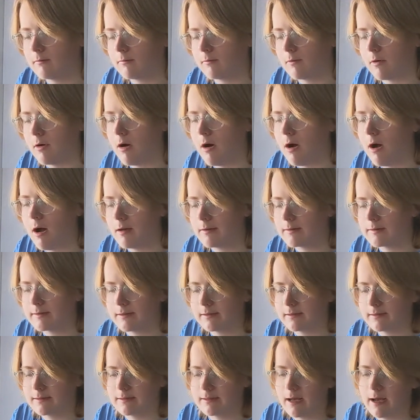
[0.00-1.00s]
raw
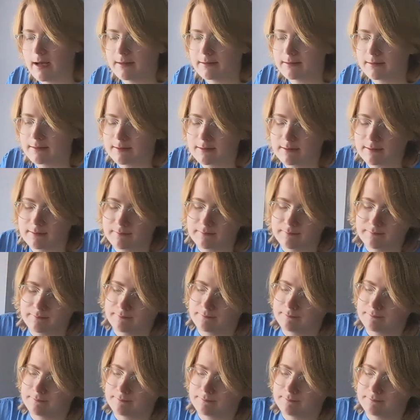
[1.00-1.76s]
success.